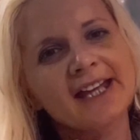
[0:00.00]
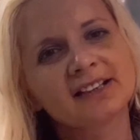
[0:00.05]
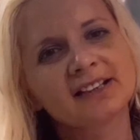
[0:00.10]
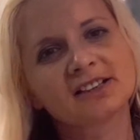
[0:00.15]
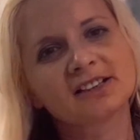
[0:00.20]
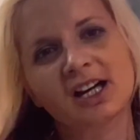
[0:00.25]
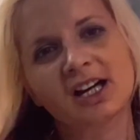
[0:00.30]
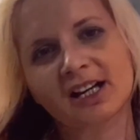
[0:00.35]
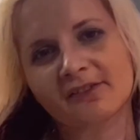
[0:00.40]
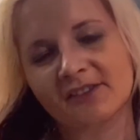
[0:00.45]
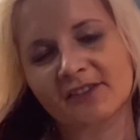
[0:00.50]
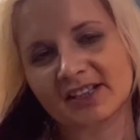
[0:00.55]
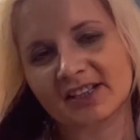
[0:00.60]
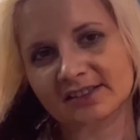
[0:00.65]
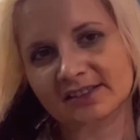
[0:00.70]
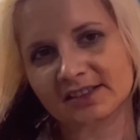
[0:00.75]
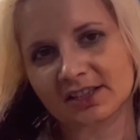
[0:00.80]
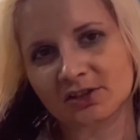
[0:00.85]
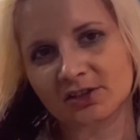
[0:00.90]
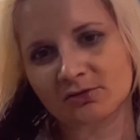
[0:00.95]
a lot of other
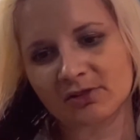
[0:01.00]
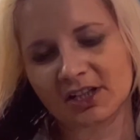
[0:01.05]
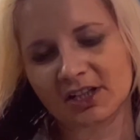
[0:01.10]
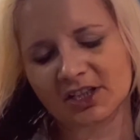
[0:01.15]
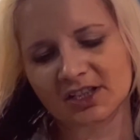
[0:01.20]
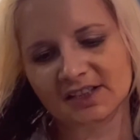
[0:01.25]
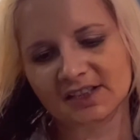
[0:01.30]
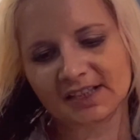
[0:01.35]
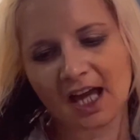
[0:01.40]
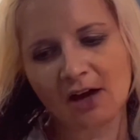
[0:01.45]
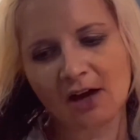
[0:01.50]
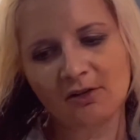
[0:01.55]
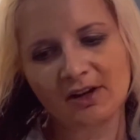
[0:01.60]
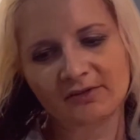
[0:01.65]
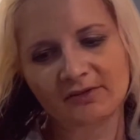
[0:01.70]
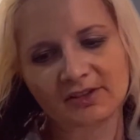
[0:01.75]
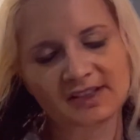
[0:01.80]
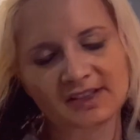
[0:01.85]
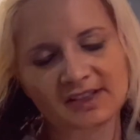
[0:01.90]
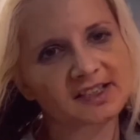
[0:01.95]
situations. However,
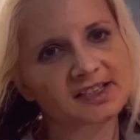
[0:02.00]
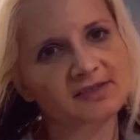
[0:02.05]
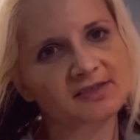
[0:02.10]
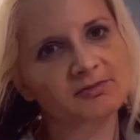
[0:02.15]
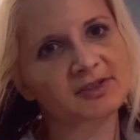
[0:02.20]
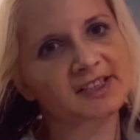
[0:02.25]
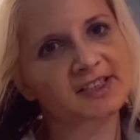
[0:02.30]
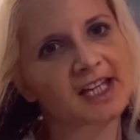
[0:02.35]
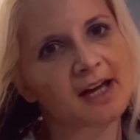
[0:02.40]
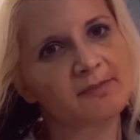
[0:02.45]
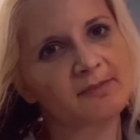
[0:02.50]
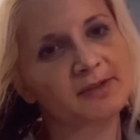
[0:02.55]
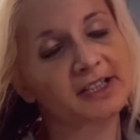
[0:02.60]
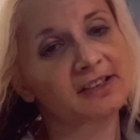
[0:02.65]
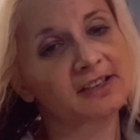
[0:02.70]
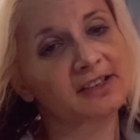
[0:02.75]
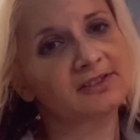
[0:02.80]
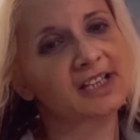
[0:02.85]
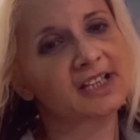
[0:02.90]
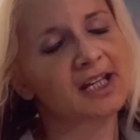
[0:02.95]
this is what's happening
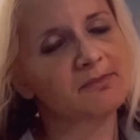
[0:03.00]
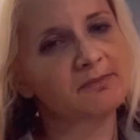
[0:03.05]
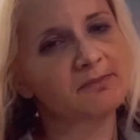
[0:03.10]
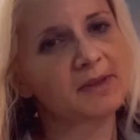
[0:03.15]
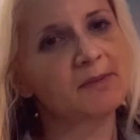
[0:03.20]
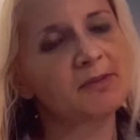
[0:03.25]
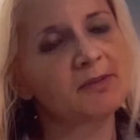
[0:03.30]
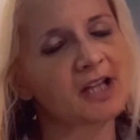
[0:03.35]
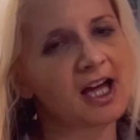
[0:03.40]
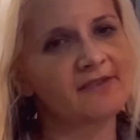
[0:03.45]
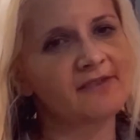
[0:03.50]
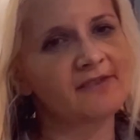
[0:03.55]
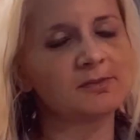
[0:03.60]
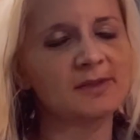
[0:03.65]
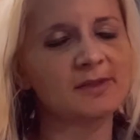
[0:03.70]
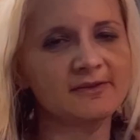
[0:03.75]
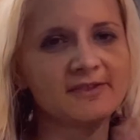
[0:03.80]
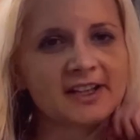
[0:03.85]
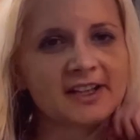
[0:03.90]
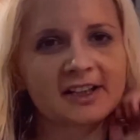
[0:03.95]
today, and people have to be
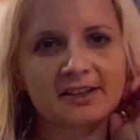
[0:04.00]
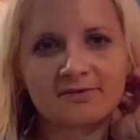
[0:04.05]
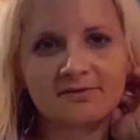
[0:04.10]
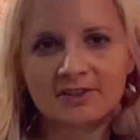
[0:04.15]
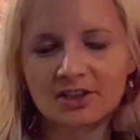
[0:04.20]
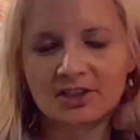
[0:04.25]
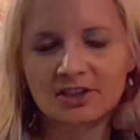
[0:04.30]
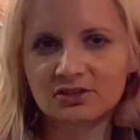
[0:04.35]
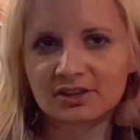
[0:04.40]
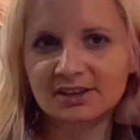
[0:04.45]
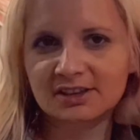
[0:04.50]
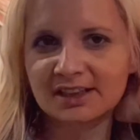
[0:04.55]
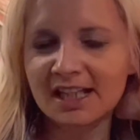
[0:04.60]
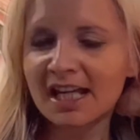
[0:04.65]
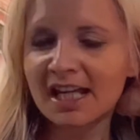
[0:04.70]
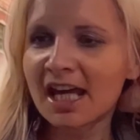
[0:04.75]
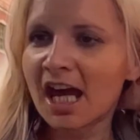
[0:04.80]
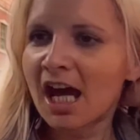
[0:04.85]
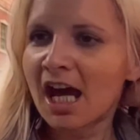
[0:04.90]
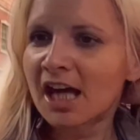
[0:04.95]
very vigilant.
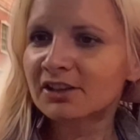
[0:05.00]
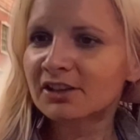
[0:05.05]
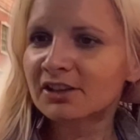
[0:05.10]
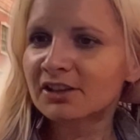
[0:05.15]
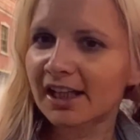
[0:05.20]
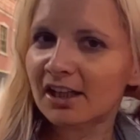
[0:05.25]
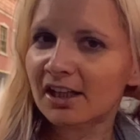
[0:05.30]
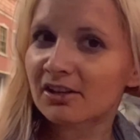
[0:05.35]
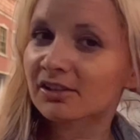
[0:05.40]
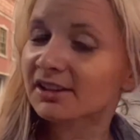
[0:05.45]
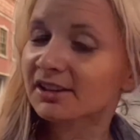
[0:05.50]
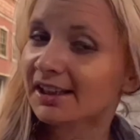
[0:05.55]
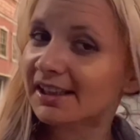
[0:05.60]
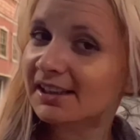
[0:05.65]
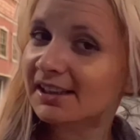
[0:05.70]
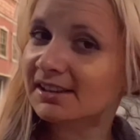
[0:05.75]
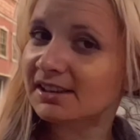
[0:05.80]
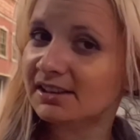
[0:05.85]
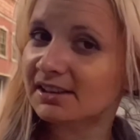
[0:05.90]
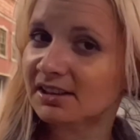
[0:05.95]
Today on
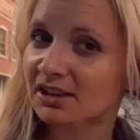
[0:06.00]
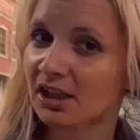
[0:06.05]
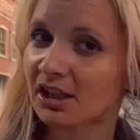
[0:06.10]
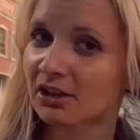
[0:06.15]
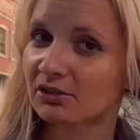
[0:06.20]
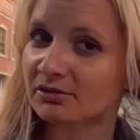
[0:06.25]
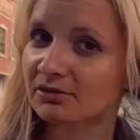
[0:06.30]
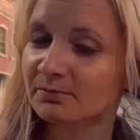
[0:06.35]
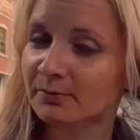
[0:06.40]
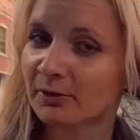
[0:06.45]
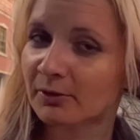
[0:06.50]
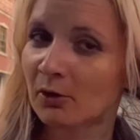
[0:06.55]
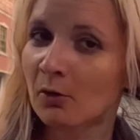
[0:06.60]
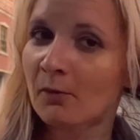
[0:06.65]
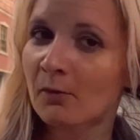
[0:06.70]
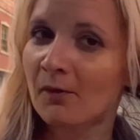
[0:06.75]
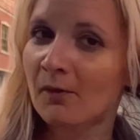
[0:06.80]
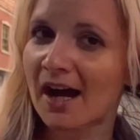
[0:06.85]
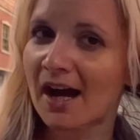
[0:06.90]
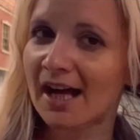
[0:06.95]
LinkedIn alone,
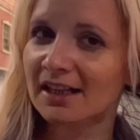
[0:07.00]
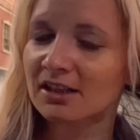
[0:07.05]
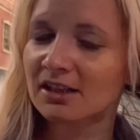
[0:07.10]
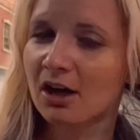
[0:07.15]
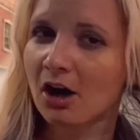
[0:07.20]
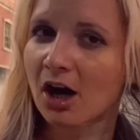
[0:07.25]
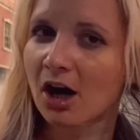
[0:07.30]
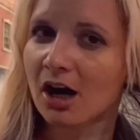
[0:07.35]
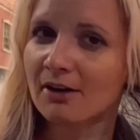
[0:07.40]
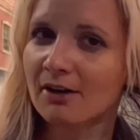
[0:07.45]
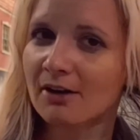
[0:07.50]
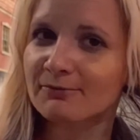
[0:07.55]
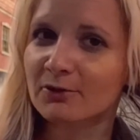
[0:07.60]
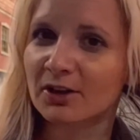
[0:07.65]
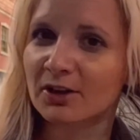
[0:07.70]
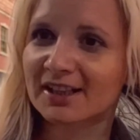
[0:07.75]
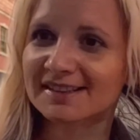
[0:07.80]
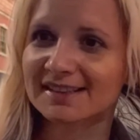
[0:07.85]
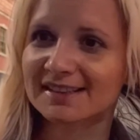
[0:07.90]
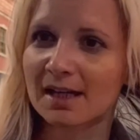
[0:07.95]
profile of, for
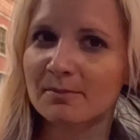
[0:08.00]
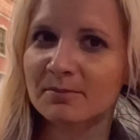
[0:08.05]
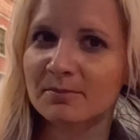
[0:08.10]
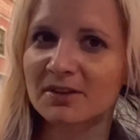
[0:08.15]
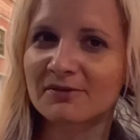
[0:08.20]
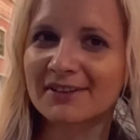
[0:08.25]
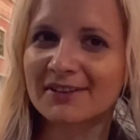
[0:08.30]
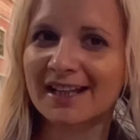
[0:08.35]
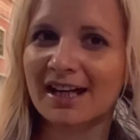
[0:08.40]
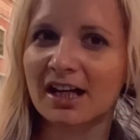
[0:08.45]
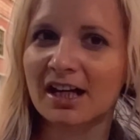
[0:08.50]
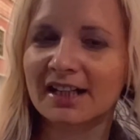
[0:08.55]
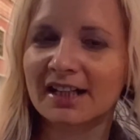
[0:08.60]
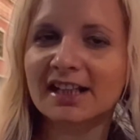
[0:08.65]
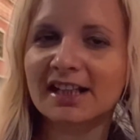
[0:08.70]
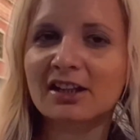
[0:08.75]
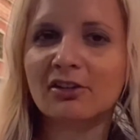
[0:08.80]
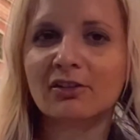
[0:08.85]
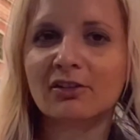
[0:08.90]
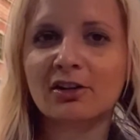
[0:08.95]
example, Vikhani
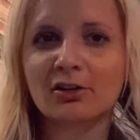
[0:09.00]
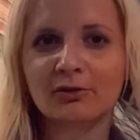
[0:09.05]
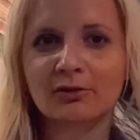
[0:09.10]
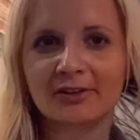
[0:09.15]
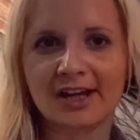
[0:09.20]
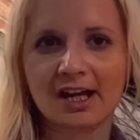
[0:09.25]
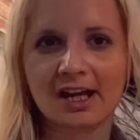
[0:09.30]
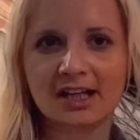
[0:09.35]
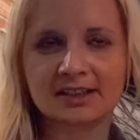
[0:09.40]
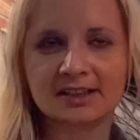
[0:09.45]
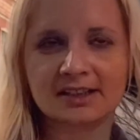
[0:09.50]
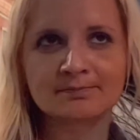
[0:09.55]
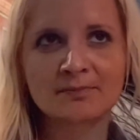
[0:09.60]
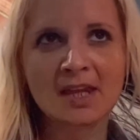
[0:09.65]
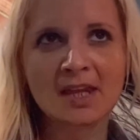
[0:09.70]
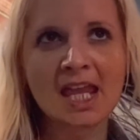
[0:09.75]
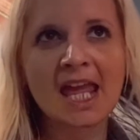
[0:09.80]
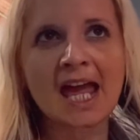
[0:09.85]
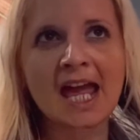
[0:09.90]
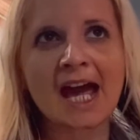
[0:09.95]
Korean,
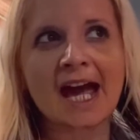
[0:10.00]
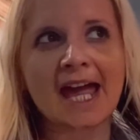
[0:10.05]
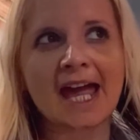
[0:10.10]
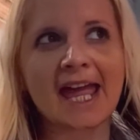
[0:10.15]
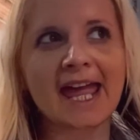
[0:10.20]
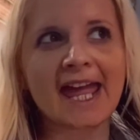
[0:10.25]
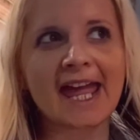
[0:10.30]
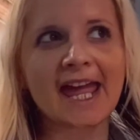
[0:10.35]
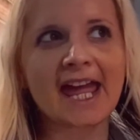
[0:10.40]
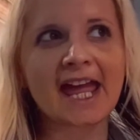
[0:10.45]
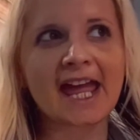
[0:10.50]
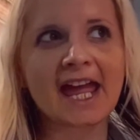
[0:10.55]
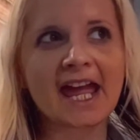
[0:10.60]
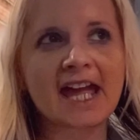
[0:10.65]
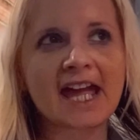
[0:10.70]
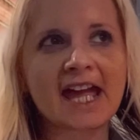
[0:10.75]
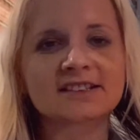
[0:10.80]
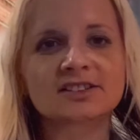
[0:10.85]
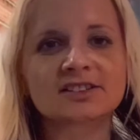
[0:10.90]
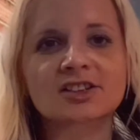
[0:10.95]

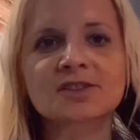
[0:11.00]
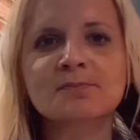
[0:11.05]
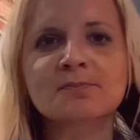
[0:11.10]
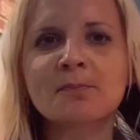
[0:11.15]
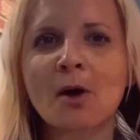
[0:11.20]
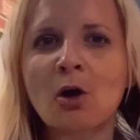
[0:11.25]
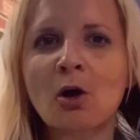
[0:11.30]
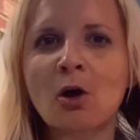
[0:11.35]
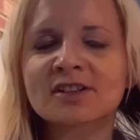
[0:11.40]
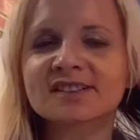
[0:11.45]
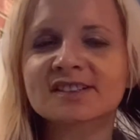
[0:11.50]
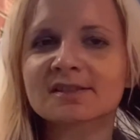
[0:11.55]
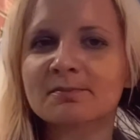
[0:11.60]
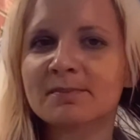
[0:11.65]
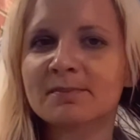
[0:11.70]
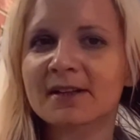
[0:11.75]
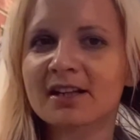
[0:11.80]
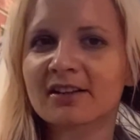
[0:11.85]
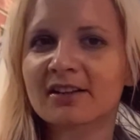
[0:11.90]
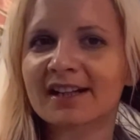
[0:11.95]
and there's posts
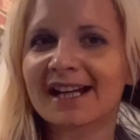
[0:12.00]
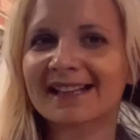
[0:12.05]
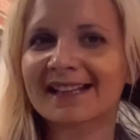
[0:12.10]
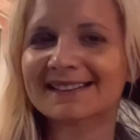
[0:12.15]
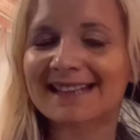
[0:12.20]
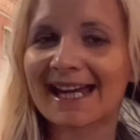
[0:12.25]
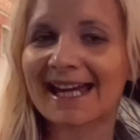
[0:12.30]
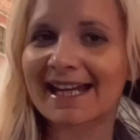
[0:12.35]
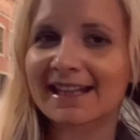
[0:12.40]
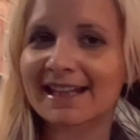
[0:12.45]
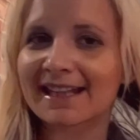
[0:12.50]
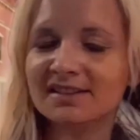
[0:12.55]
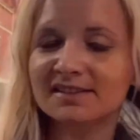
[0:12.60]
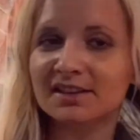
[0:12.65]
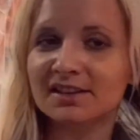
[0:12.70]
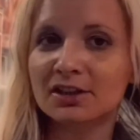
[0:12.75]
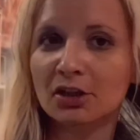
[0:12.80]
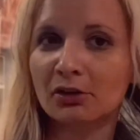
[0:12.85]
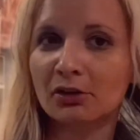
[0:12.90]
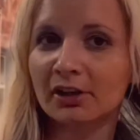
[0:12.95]
appearing attacking the
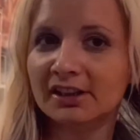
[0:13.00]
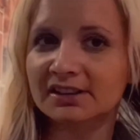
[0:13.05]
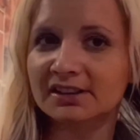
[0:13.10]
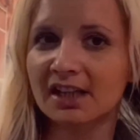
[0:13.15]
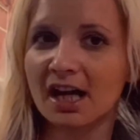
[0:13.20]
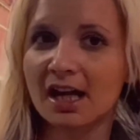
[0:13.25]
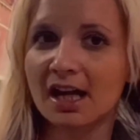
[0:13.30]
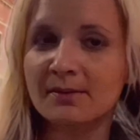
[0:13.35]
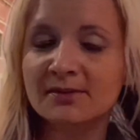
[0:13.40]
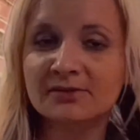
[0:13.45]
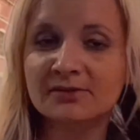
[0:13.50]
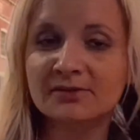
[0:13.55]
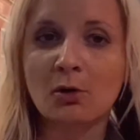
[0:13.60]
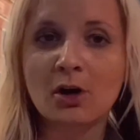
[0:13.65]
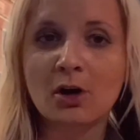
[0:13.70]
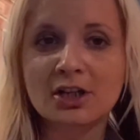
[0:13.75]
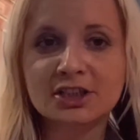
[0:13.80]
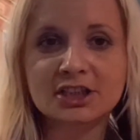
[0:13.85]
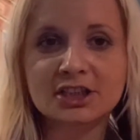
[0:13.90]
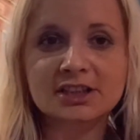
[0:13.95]
New York Times,
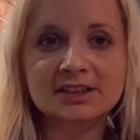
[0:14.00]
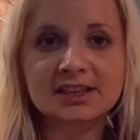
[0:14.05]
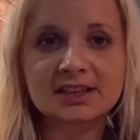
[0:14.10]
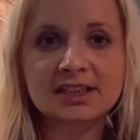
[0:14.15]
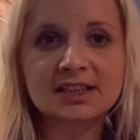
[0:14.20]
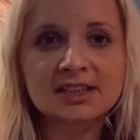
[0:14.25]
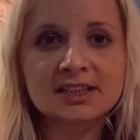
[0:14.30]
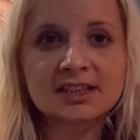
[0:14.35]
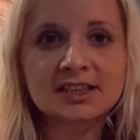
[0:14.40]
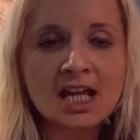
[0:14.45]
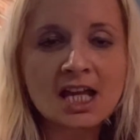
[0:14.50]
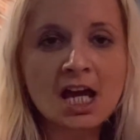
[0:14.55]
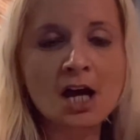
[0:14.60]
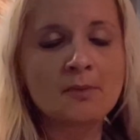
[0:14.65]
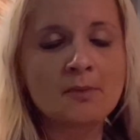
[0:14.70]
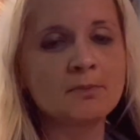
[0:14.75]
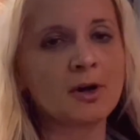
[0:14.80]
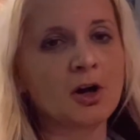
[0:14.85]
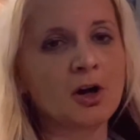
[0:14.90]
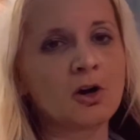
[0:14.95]
Washington
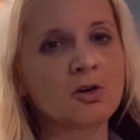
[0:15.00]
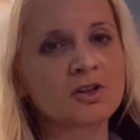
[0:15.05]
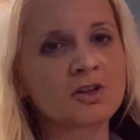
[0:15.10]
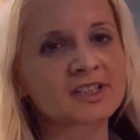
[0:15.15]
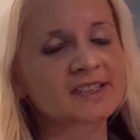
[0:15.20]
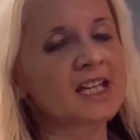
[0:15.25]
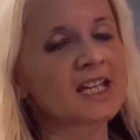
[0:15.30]
Post,